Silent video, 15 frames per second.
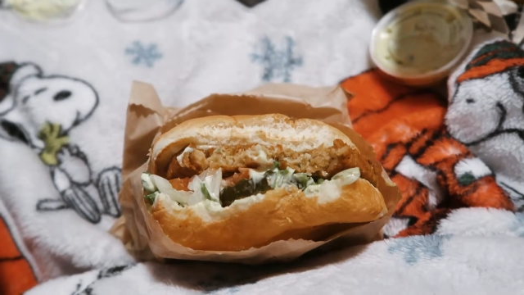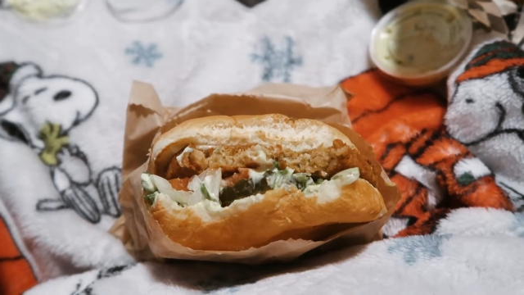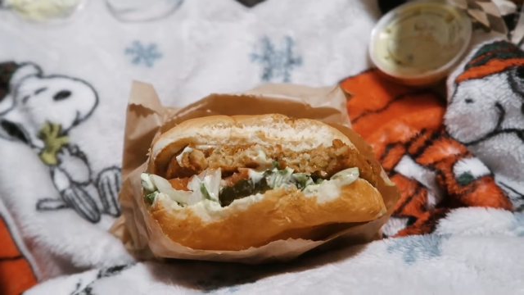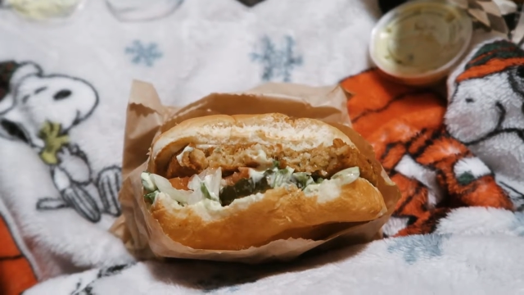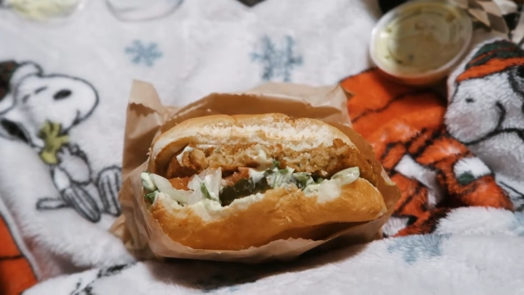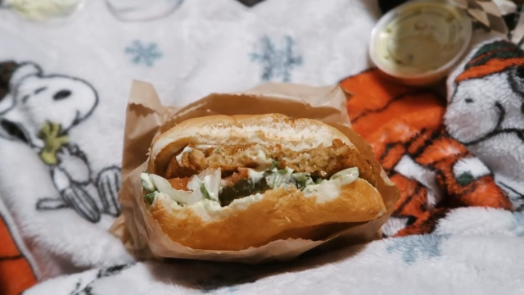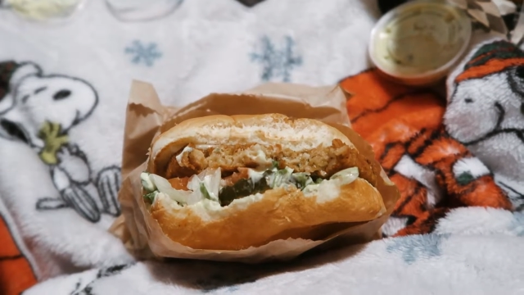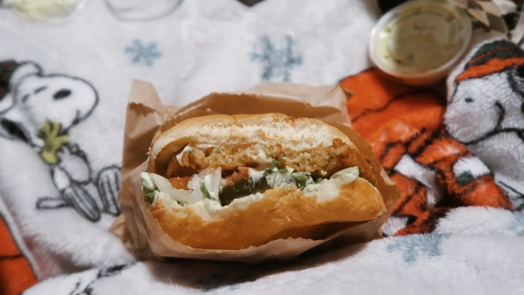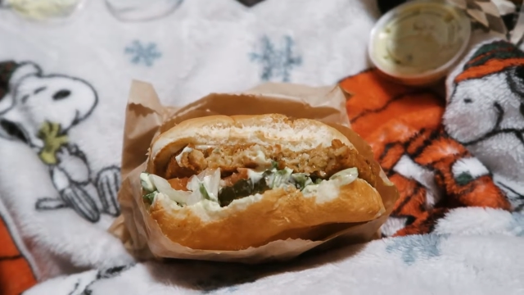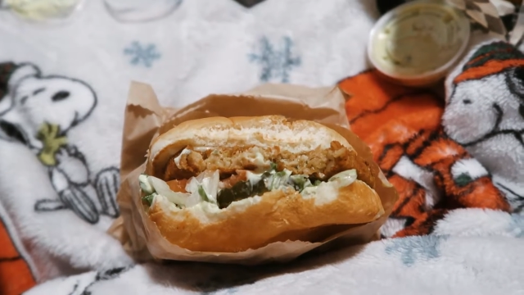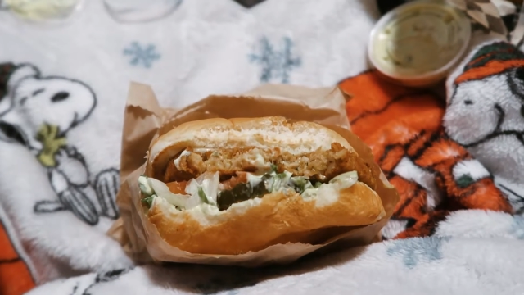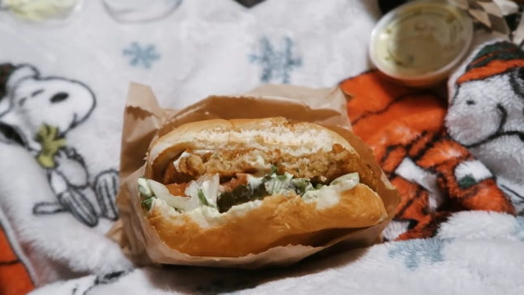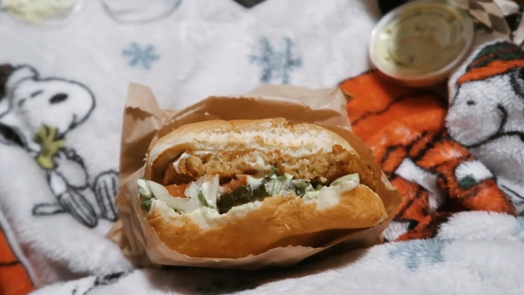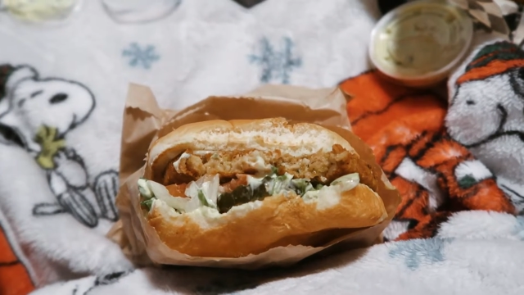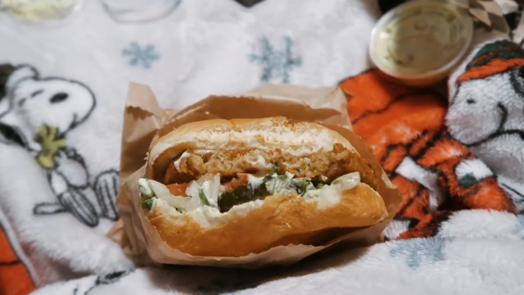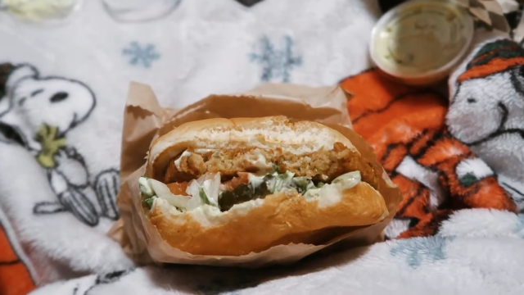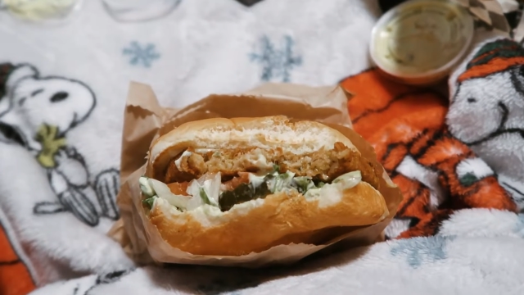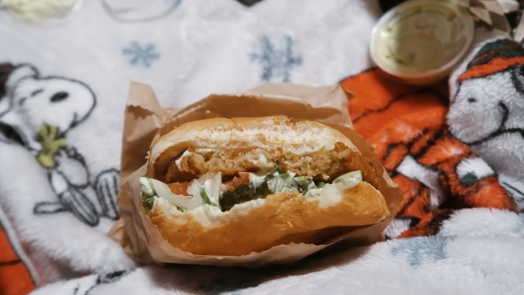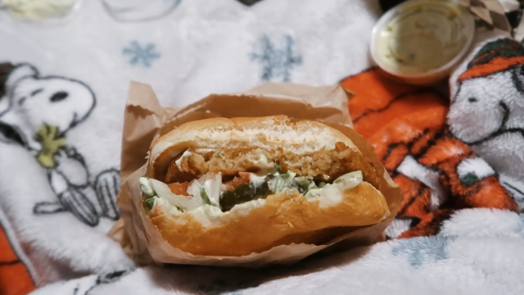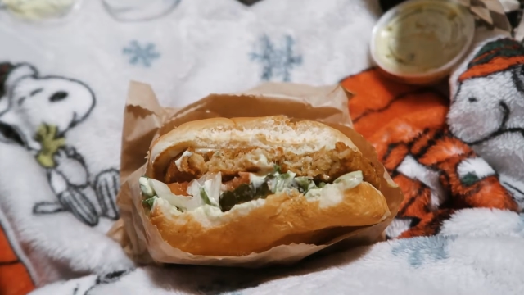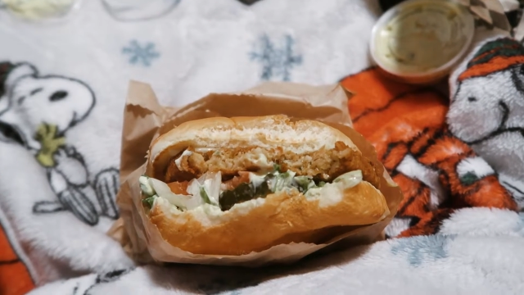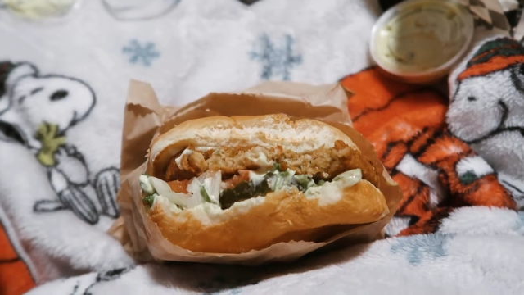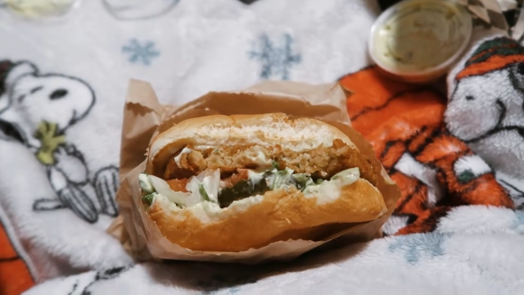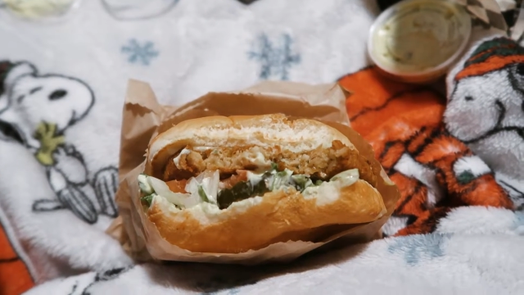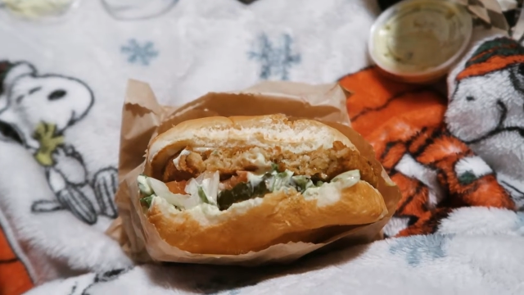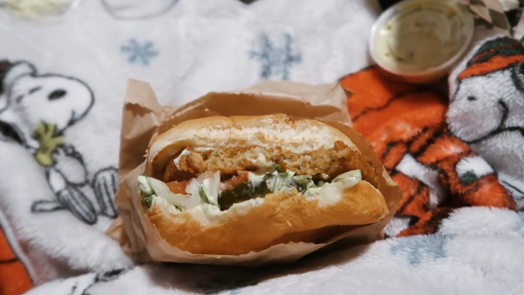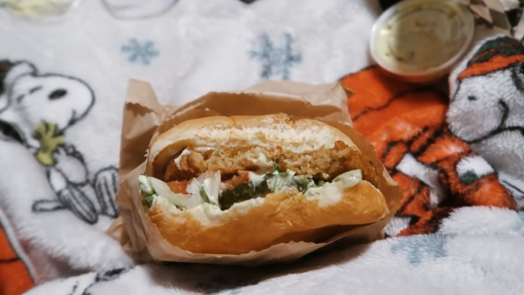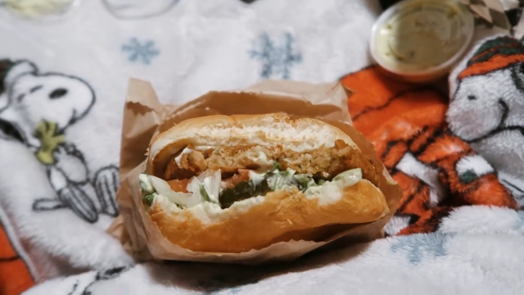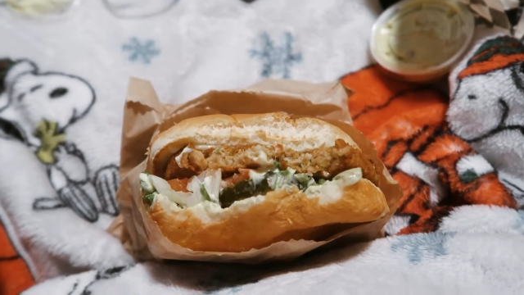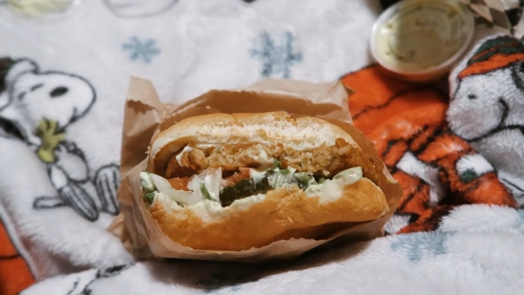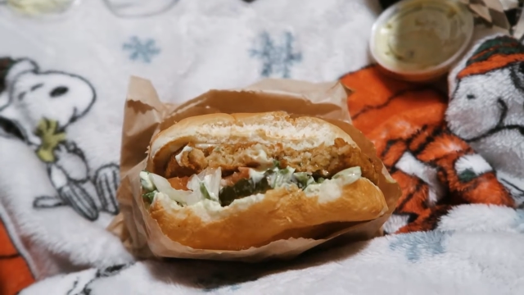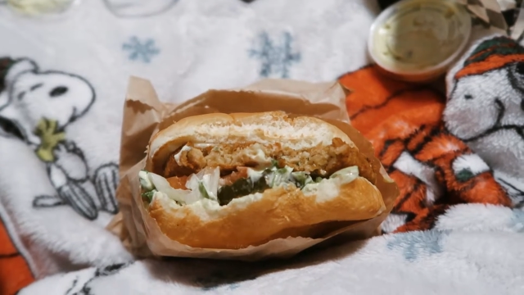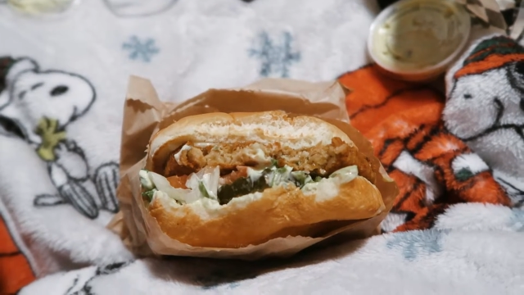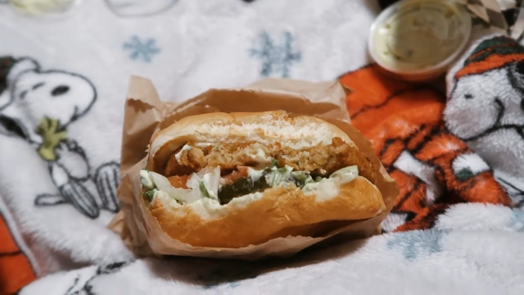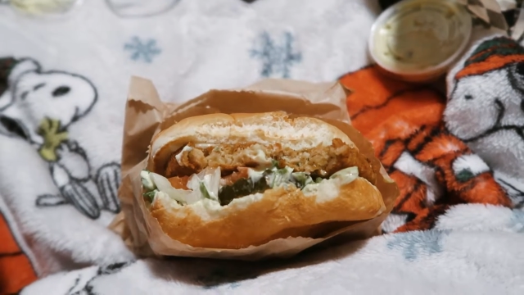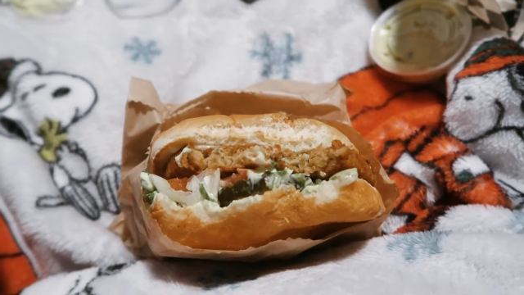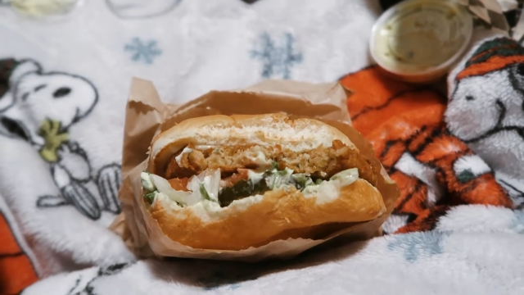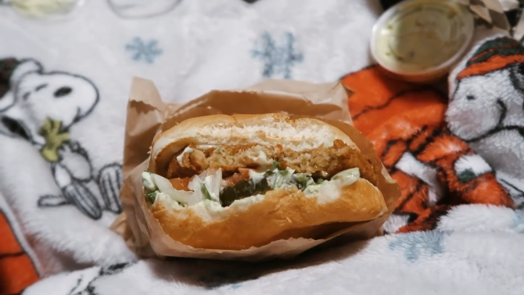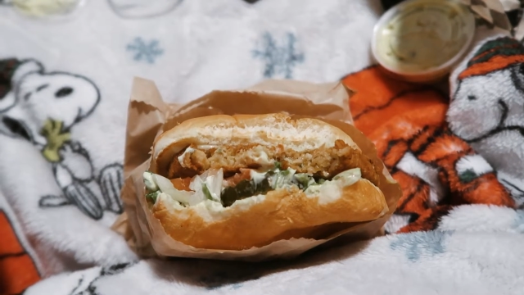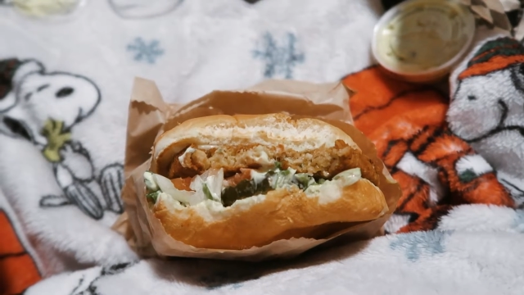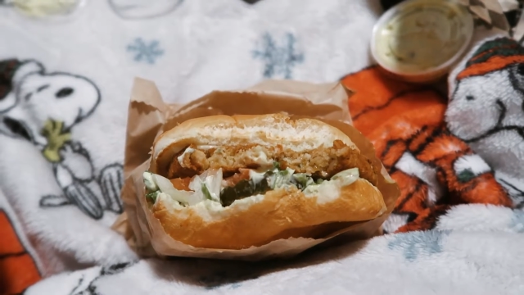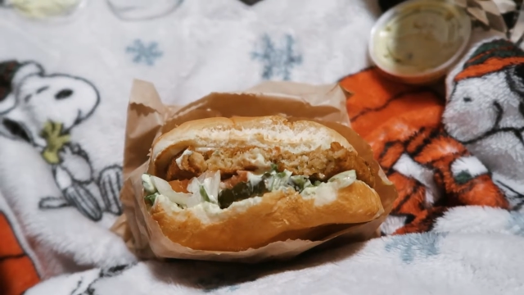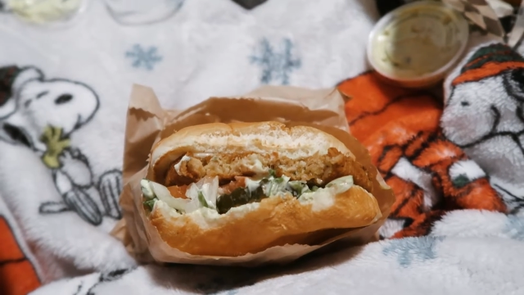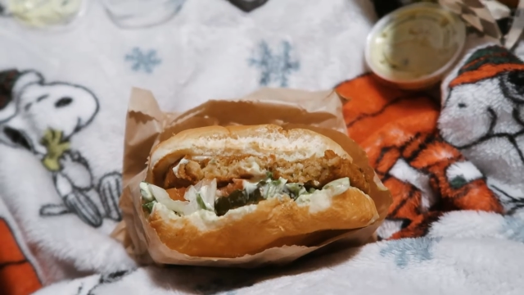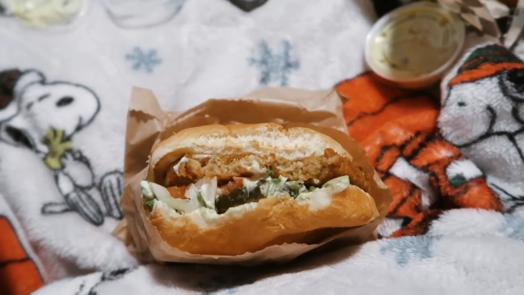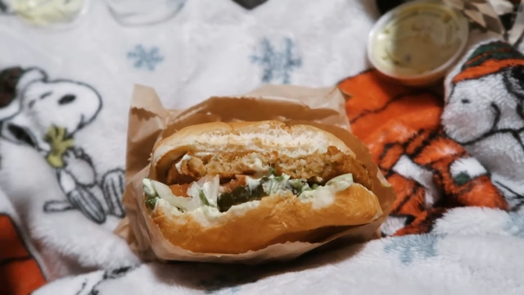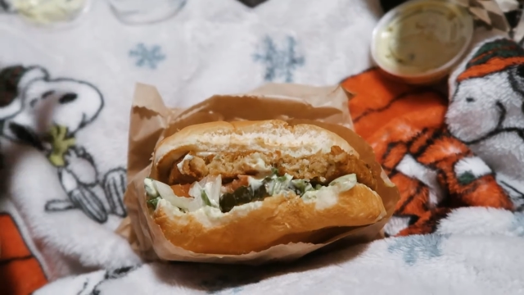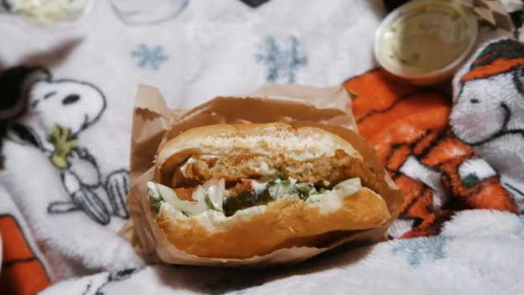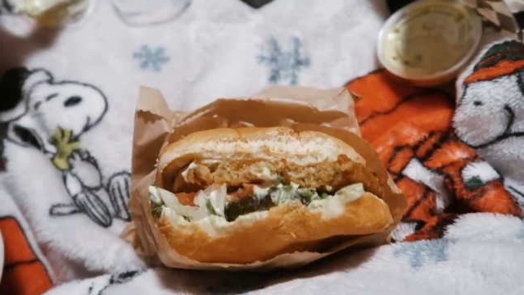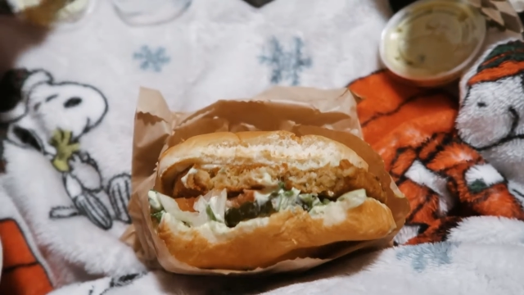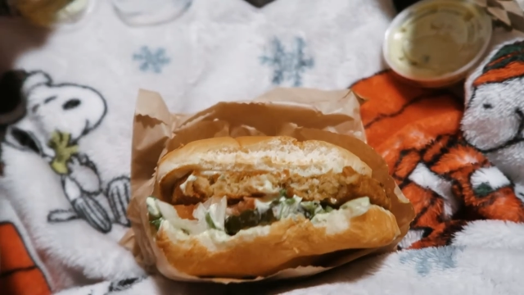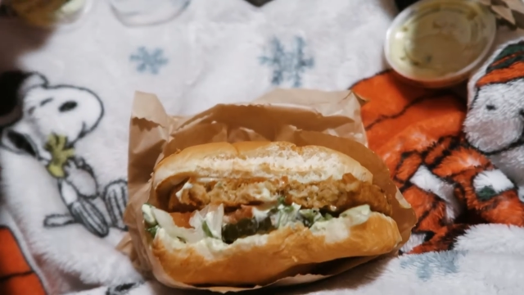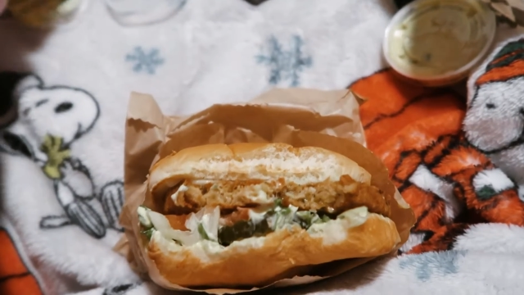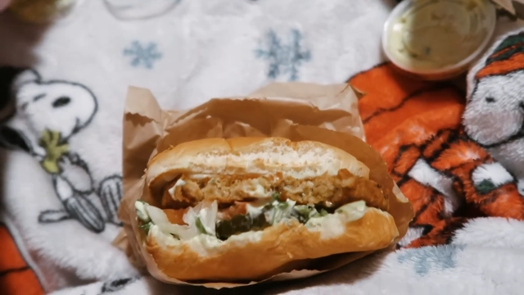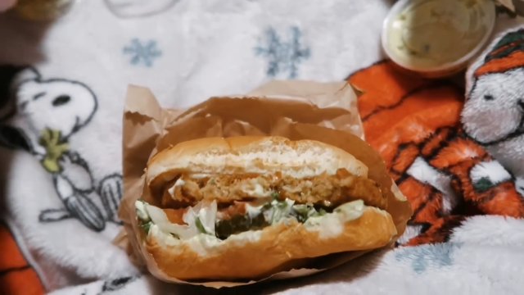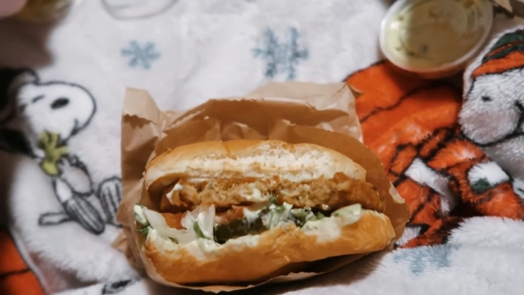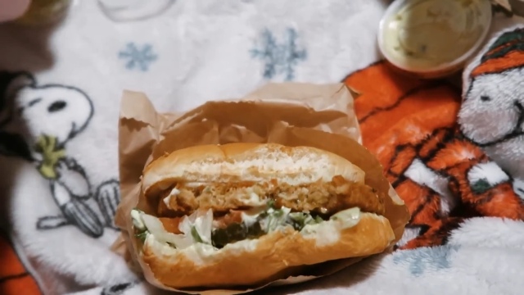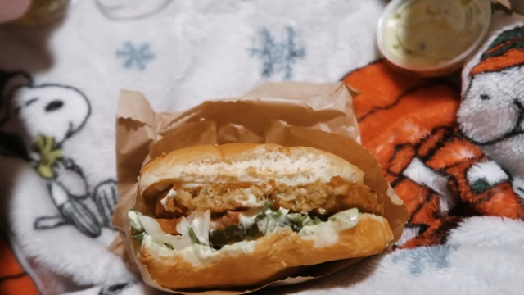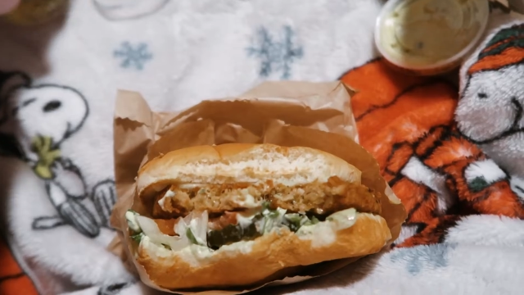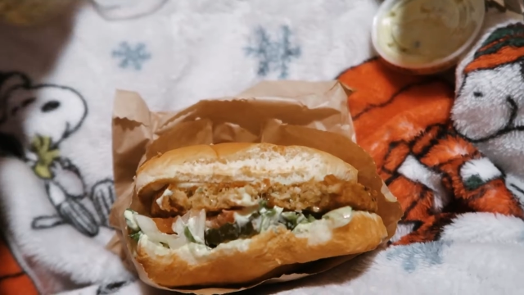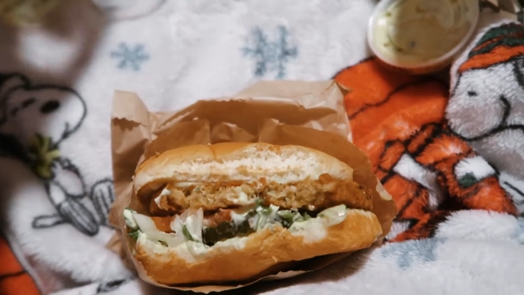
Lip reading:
[unreadable: no face in view]